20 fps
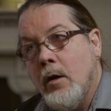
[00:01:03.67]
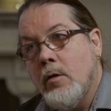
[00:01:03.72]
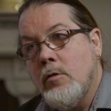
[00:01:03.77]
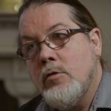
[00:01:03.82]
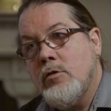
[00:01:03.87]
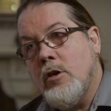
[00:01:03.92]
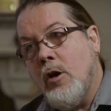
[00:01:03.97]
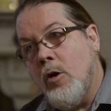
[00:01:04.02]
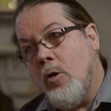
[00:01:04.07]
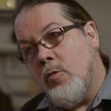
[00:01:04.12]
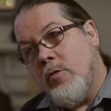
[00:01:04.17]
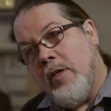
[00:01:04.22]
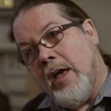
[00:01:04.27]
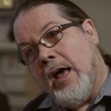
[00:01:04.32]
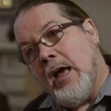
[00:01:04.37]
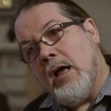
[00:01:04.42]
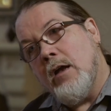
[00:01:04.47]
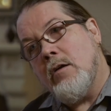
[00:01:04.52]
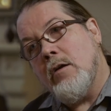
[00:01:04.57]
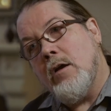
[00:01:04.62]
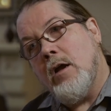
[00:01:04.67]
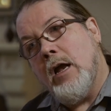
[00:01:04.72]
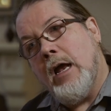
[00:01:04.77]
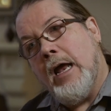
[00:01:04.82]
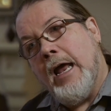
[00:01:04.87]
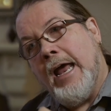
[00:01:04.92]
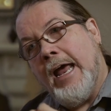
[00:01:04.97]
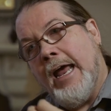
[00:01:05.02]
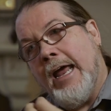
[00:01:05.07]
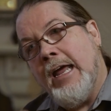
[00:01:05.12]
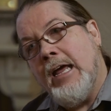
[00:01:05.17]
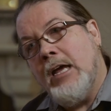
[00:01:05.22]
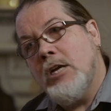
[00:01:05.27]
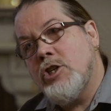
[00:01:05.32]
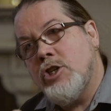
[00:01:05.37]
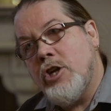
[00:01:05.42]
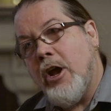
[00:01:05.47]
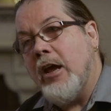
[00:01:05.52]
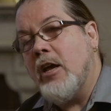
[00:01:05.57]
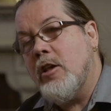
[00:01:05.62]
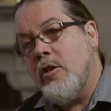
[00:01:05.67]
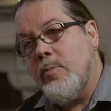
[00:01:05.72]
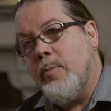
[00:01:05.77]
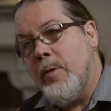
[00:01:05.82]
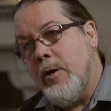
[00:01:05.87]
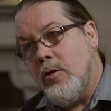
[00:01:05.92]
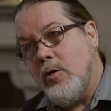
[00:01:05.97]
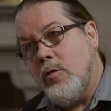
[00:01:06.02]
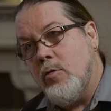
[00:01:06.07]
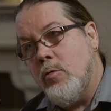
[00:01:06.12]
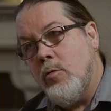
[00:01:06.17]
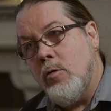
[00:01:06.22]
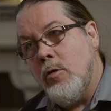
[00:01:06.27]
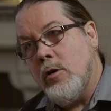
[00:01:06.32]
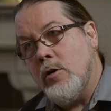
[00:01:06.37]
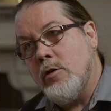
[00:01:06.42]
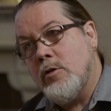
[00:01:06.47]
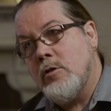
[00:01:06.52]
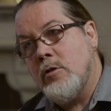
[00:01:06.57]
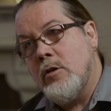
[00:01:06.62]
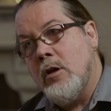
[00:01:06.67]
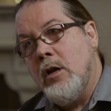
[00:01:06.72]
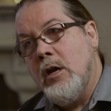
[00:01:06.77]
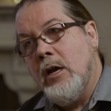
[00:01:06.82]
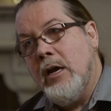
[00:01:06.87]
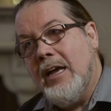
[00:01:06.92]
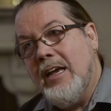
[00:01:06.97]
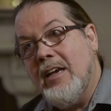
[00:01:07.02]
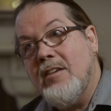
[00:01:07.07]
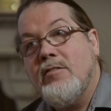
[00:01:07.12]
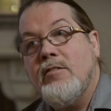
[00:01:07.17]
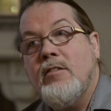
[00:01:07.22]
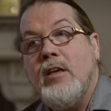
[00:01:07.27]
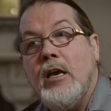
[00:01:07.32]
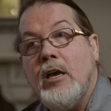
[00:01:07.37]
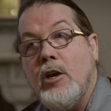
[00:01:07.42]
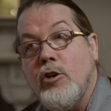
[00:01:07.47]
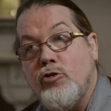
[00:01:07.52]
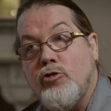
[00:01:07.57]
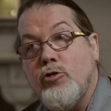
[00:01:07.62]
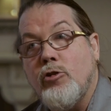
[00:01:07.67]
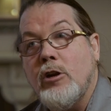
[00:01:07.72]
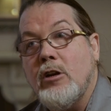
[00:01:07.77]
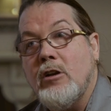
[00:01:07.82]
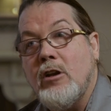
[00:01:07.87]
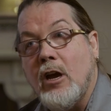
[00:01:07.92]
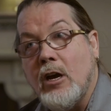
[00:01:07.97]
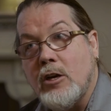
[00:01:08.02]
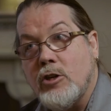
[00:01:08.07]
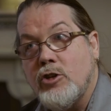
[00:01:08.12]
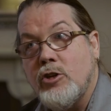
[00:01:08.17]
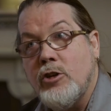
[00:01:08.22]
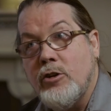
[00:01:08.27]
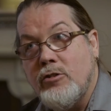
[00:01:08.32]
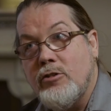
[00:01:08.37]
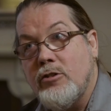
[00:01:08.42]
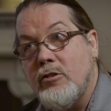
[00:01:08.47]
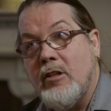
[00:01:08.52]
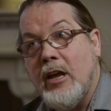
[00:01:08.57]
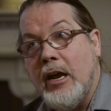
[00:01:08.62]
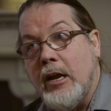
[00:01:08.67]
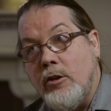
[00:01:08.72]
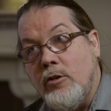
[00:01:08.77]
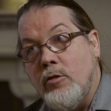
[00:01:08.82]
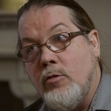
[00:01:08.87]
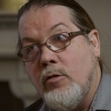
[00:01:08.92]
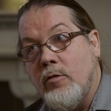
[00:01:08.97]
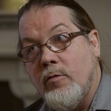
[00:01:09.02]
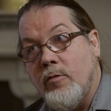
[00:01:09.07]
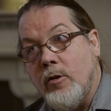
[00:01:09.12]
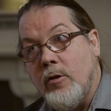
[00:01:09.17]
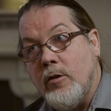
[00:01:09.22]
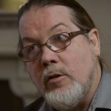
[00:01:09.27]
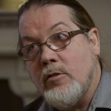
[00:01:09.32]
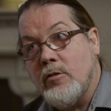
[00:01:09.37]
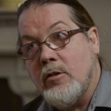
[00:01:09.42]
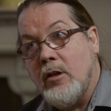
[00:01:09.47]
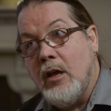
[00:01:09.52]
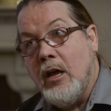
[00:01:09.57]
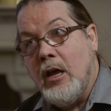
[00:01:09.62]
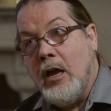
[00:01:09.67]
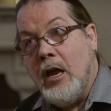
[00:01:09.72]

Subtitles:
so that a Shakespeare course is the introduction to that universe